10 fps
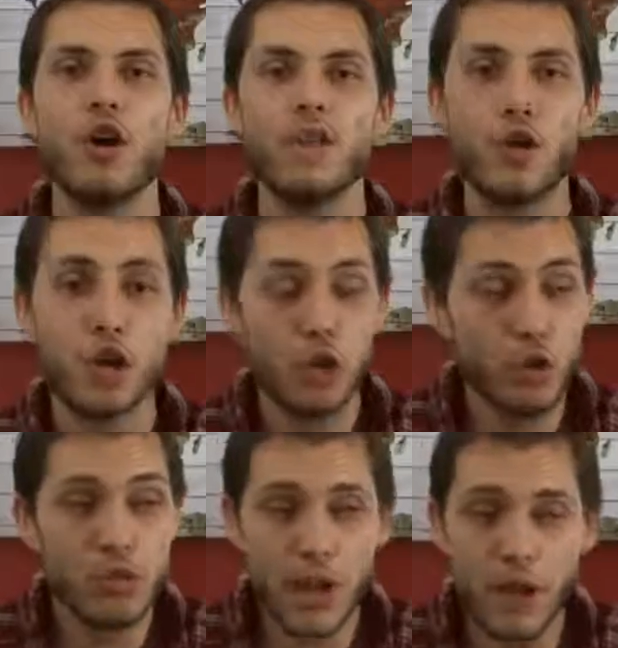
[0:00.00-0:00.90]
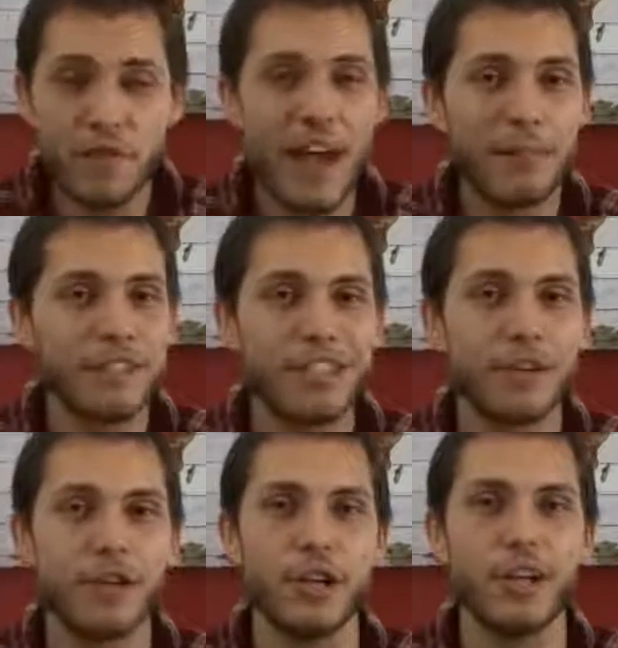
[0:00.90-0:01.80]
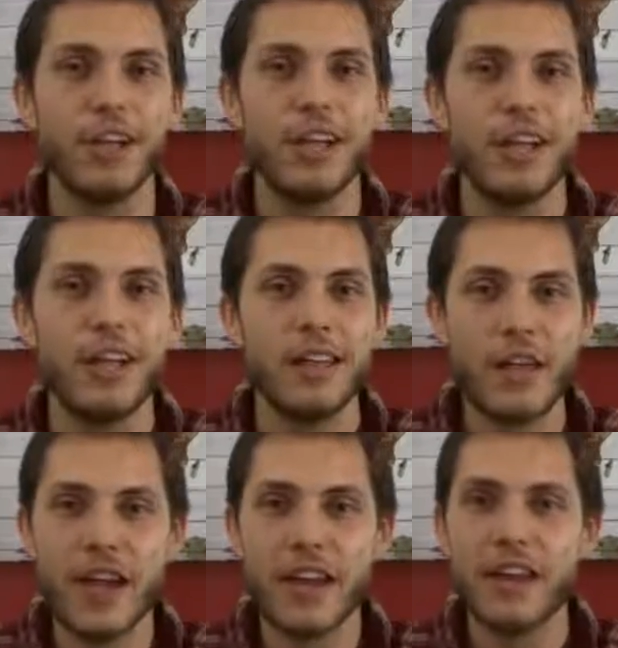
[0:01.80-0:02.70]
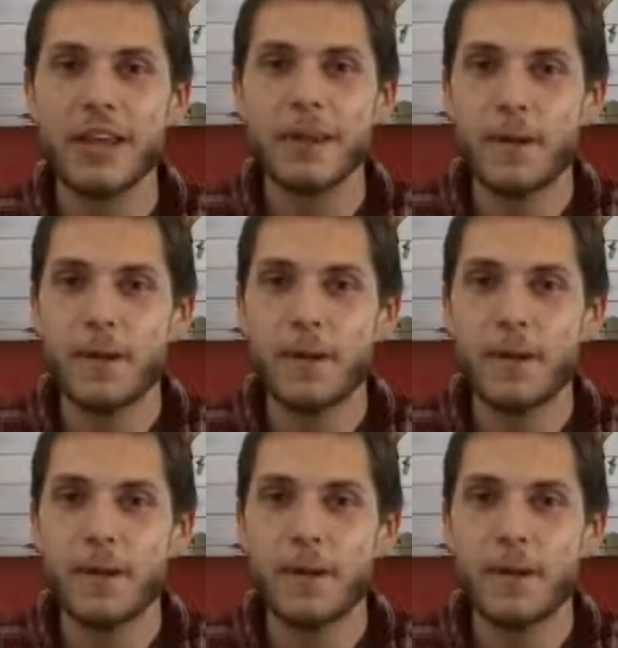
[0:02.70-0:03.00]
for use of that material. Then,